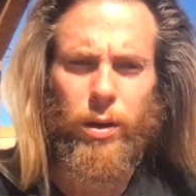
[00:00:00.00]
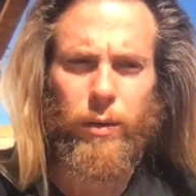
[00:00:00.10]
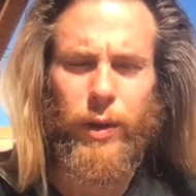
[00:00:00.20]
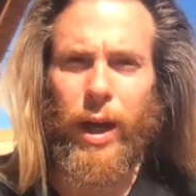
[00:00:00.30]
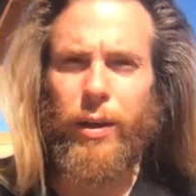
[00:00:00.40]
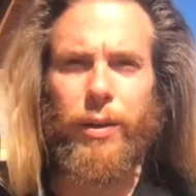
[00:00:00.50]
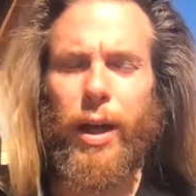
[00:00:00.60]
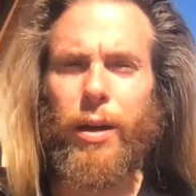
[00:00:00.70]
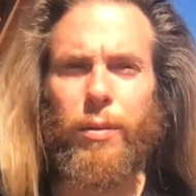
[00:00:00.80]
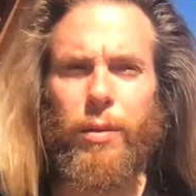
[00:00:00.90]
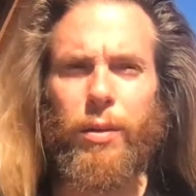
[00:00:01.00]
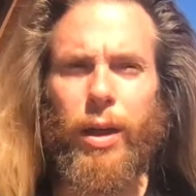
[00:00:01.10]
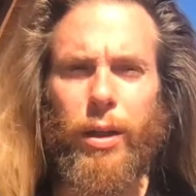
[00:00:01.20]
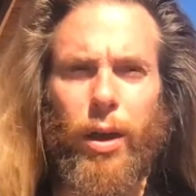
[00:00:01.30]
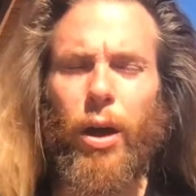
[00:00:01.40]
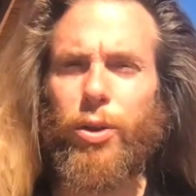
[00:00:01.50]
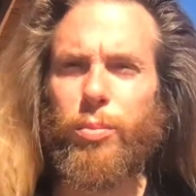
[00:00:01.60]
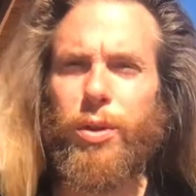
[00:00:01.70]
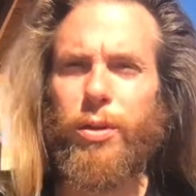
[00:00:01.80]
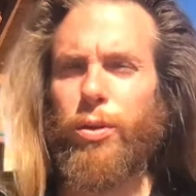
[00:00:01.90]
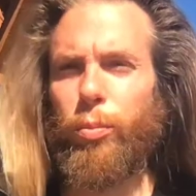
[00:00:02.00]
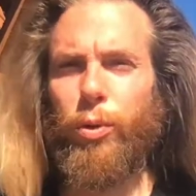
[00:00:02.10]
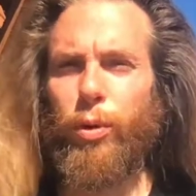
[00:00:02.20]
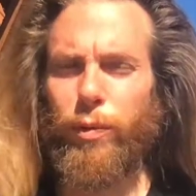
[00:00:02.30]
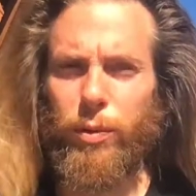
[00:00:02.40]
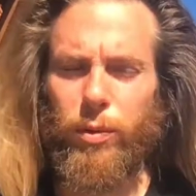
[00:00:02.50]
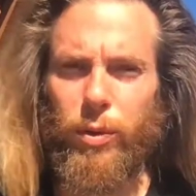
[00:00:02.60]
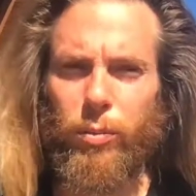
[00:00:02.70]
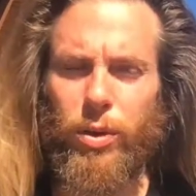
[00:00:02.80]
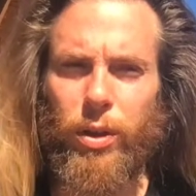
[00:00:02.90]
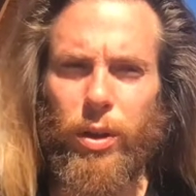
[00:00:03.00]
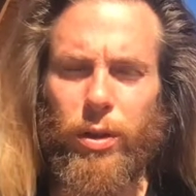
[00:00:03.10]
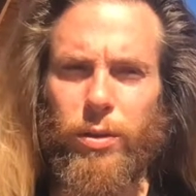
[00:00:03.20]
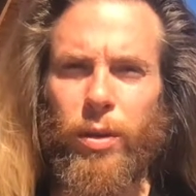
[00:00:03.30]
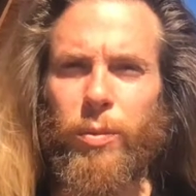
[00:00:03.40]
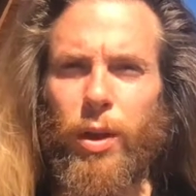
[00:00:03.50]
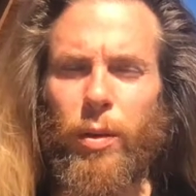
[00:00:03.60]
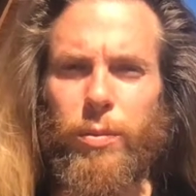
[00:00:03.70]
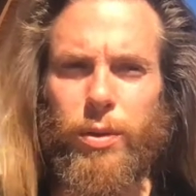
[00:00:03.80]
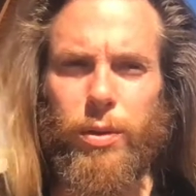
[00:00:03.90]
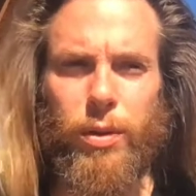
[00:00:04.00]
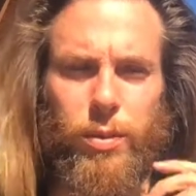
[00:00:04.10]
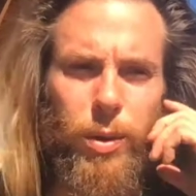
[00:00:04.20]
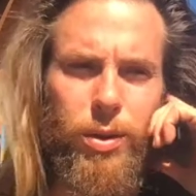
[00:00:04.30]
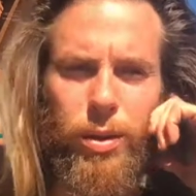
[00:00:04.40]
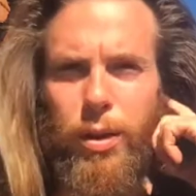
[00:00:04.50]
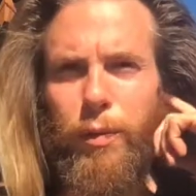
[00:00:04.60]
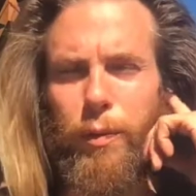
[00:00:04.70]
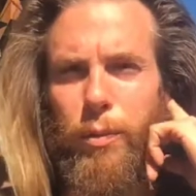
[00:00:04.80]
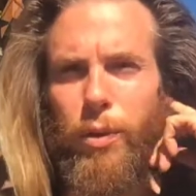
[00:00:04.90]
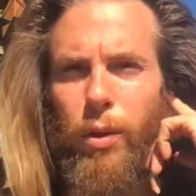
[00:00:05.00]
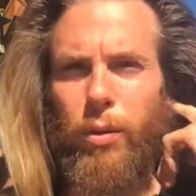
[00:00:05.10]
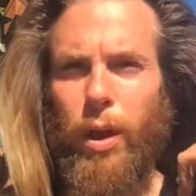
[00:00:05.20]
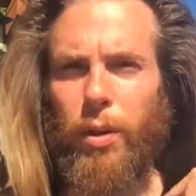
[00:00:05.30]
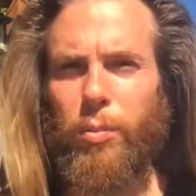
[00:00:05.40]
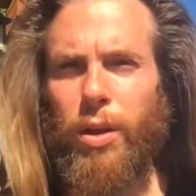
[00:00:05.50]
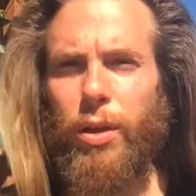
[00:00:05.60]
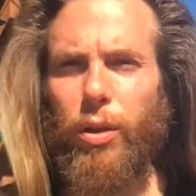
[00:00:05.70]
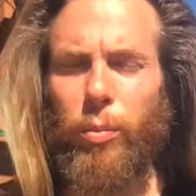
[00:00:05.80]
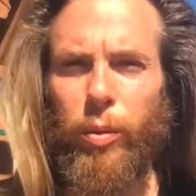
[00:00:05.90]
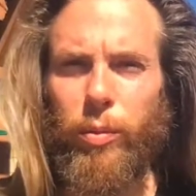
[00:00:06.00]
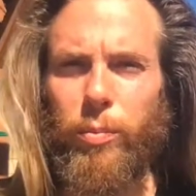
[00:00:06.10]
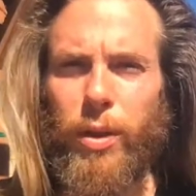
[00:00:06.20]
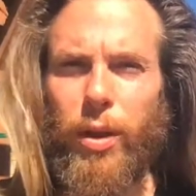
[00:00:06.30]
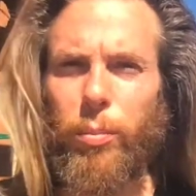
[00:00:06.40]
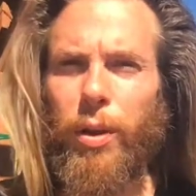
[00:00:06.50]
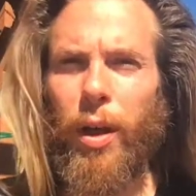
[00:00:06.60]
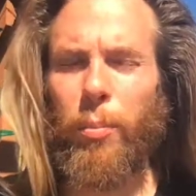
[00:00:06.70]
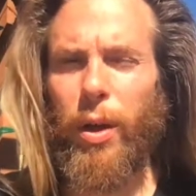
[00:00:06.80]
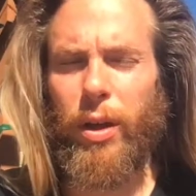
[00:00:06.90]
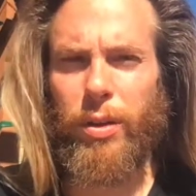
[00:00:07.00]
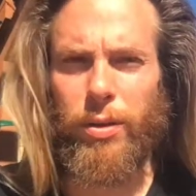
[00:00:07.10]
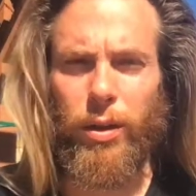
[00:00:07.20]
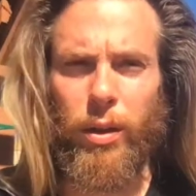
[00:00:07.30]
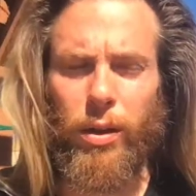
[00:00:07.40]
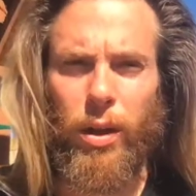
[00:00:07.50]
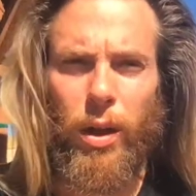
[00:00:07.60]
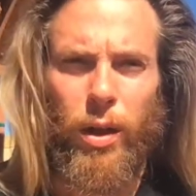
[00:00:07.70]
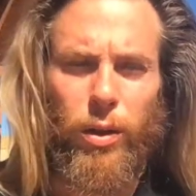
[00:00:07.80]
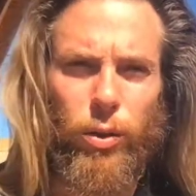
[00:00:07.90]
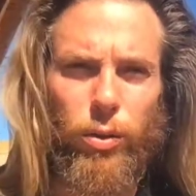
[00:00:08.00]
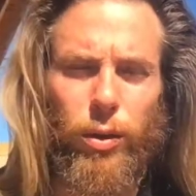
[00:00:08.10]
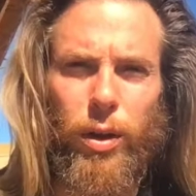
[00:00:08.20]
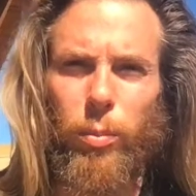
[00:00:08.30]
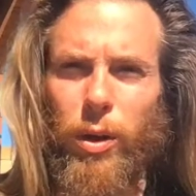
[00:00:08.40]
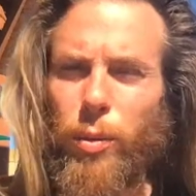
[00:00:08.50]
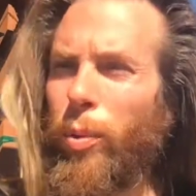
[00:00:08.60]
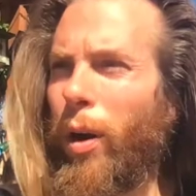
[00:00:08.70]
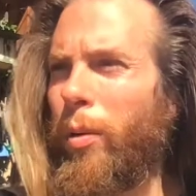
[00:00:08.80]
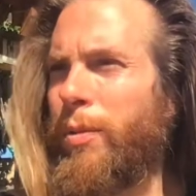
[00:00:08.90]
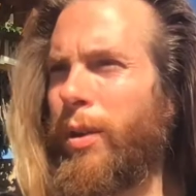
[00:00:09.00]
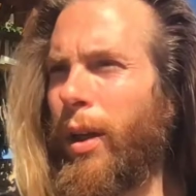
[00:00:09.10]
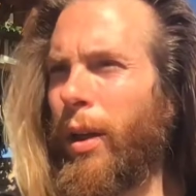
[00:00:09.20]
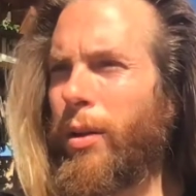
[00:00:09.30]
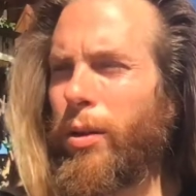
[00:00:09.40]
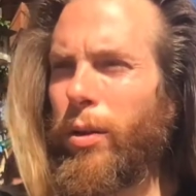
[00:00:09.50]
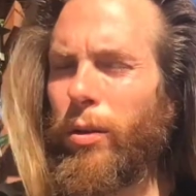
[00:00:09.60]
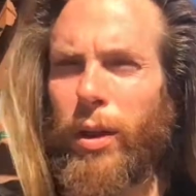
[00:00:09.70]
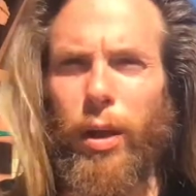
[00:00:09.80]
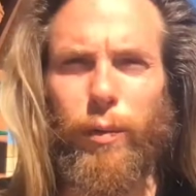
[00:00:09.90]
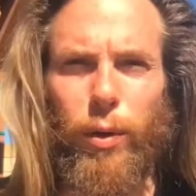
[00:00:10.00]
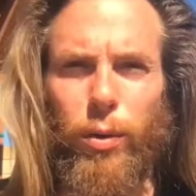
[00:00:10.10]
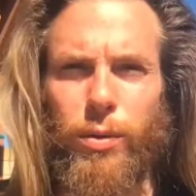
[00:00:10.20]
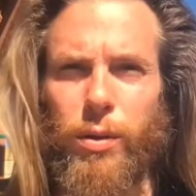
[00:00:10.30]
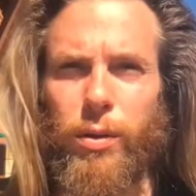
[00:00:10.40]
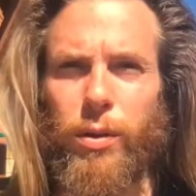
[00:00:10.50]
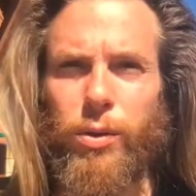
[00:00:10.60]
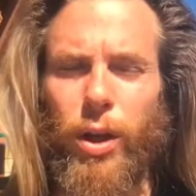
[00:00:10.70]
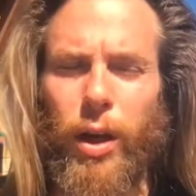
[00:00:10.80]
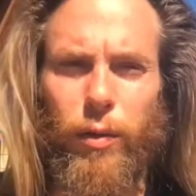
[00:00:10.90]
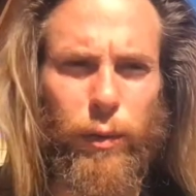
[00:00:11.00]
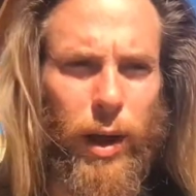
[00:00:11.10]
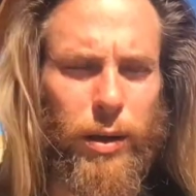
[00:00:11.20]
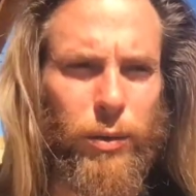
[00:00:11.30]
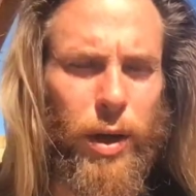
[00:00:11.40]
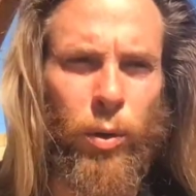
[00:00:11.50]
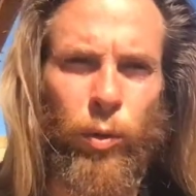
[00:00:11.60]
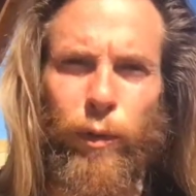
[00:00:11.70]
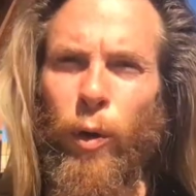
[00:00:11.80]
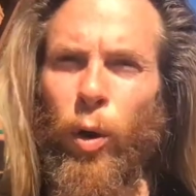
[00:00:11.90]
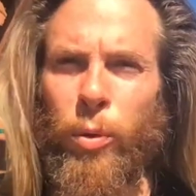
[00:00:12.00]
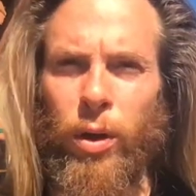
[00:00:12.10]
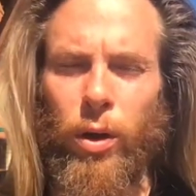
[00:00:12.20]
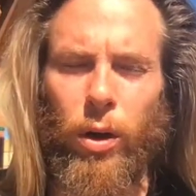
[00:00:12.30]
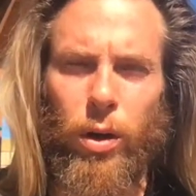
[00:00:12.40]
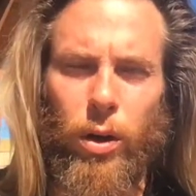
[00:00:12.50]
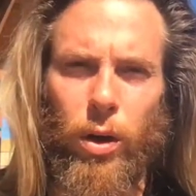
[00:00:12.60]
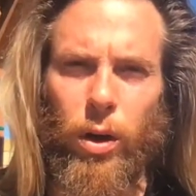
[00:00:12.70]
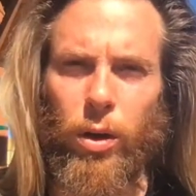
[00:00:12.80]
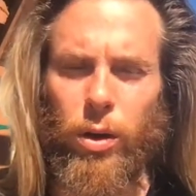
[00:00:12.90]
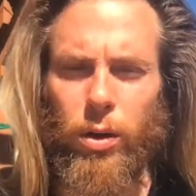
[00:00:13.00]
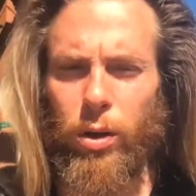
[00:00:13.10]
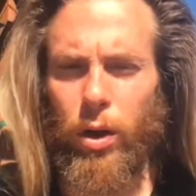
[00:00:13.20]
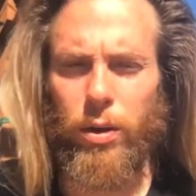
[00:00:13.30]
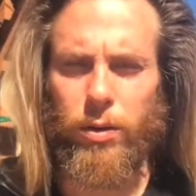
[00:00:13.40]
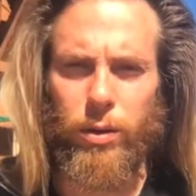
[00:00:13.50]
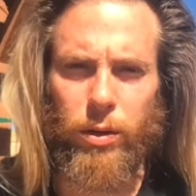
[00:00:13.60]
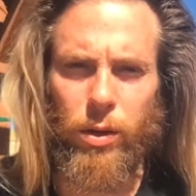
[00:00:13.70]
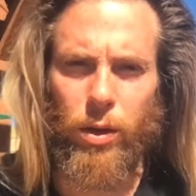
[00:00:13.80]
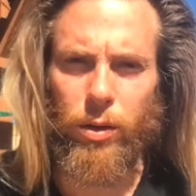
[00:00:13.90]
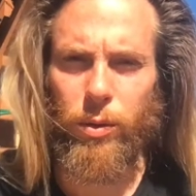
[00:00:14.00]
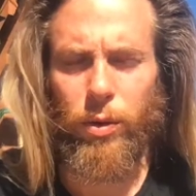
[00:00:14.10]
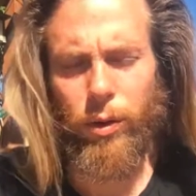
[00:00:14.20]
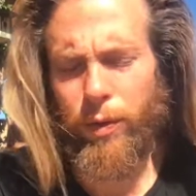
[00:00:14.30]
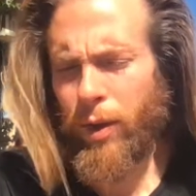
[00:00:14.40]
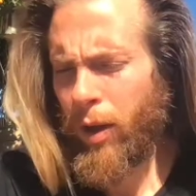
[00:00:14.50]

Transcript: That acknowledgement is so beautiful to me, because sometimes, especially if, like me, you're maybe eating plant-based and you're learning about the problems that, CAFOs and giant factory animal farming are causing on the earth,